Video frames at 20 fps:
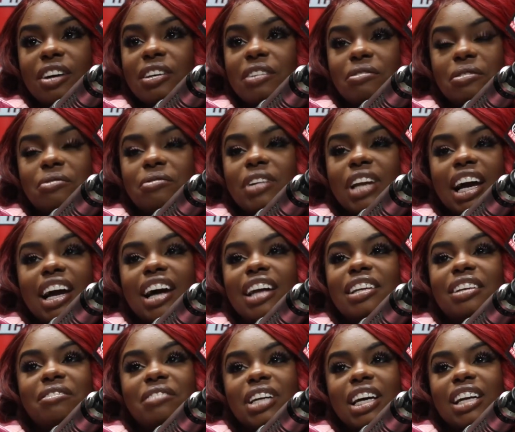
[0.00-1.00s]
I don't even feel like I
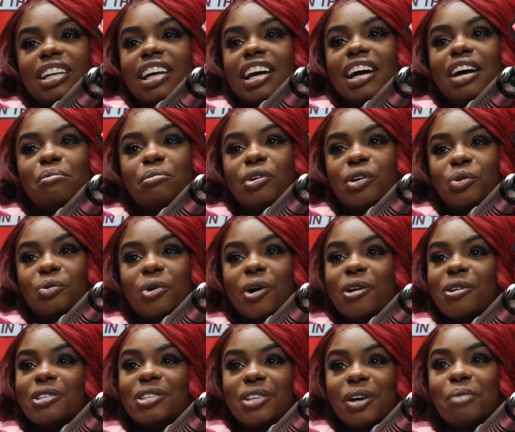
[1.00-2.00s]
live in L.A. I'm on the
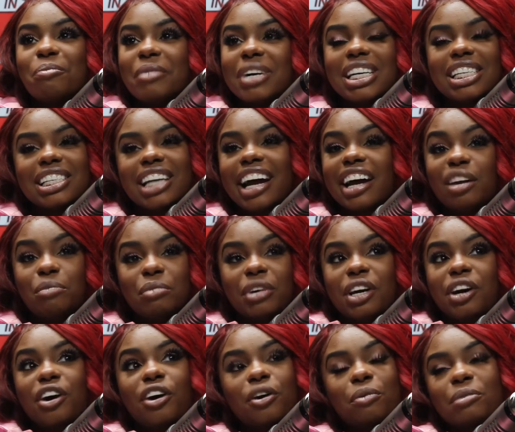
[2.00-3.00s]
road so much. I ain't
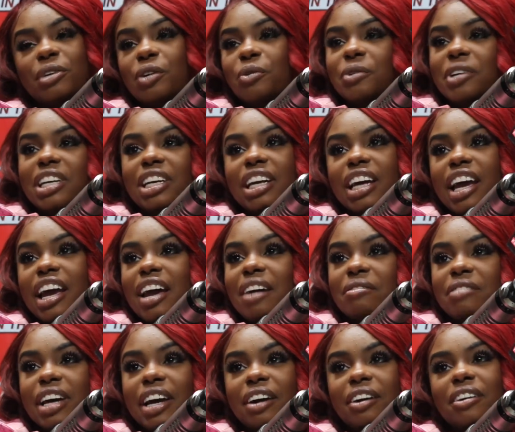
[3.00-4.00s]
been home in a week and a
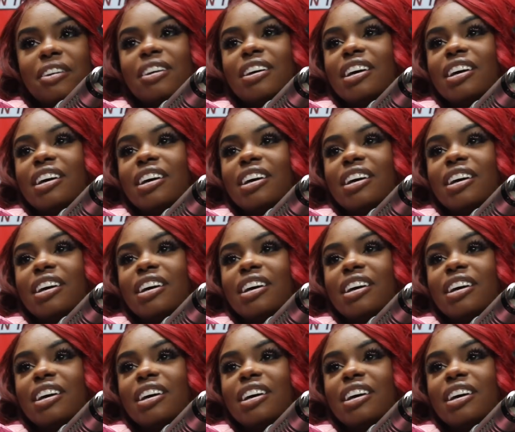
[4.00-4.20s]
half now.